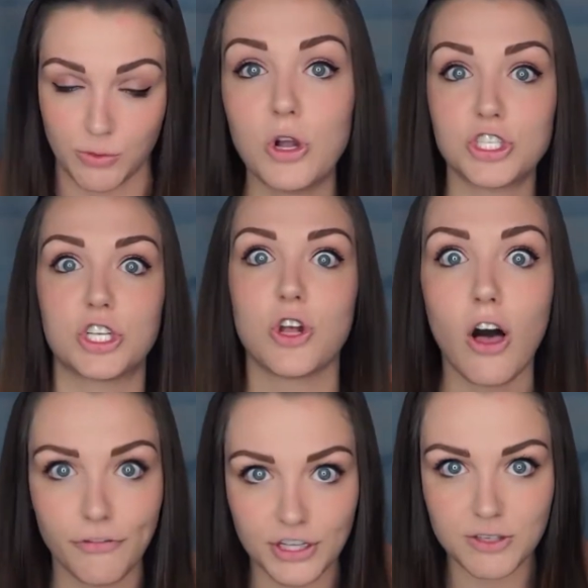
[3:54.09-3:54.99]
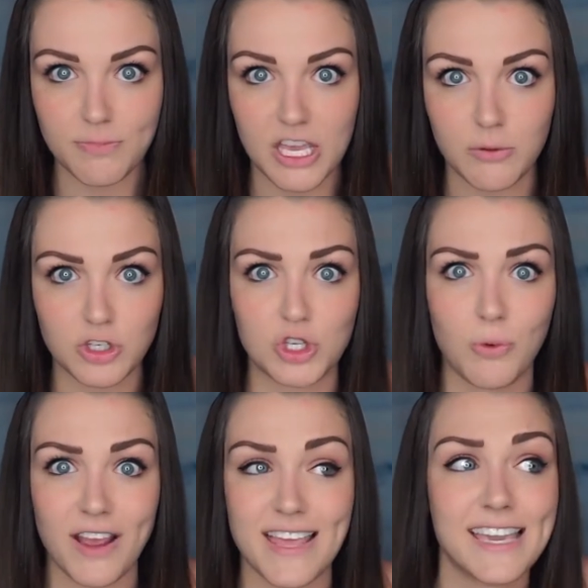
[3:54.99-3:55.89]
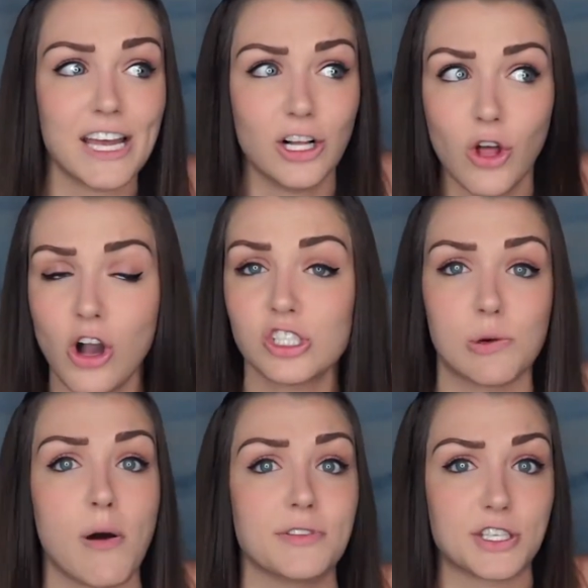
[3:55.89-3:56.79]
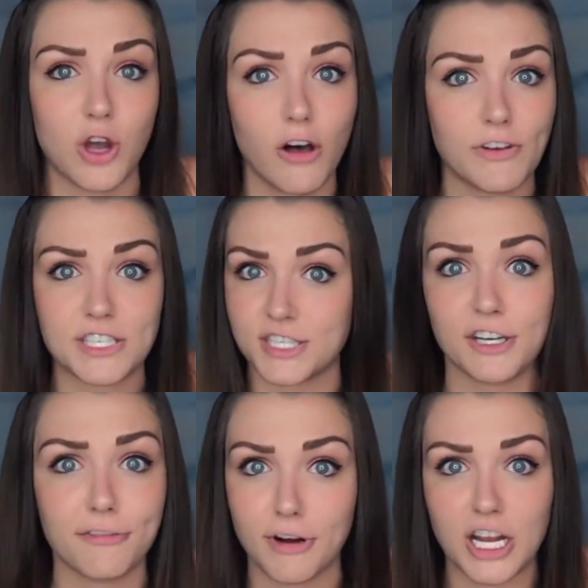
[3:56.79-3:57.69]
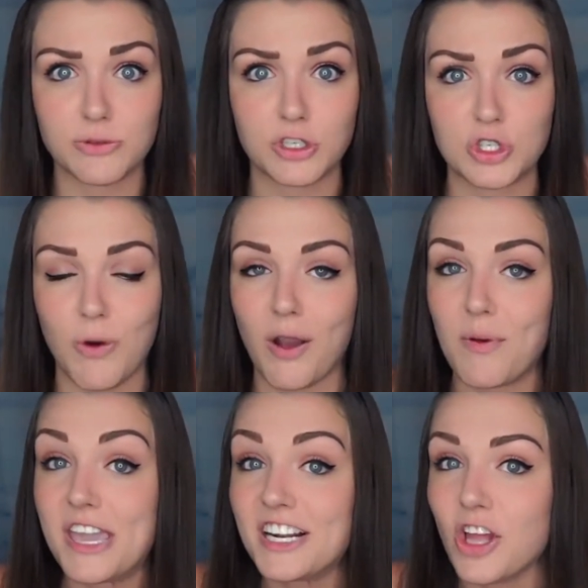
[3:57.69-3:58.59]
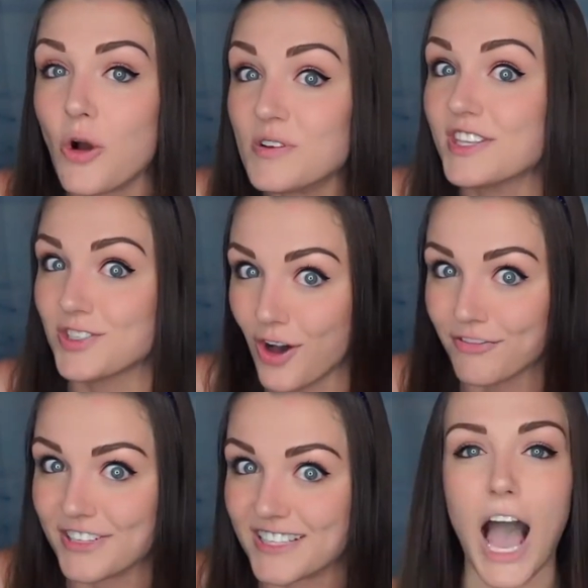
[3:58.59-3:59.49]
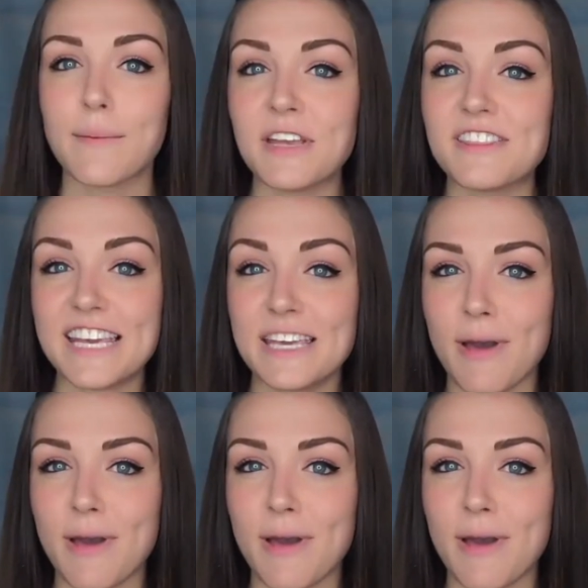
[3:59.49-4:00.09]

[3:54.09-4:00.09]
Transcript: which the dolphins speak, which is why they get along so well with the dolphins and their friends, which is why we get along with the dolphins. I mean, think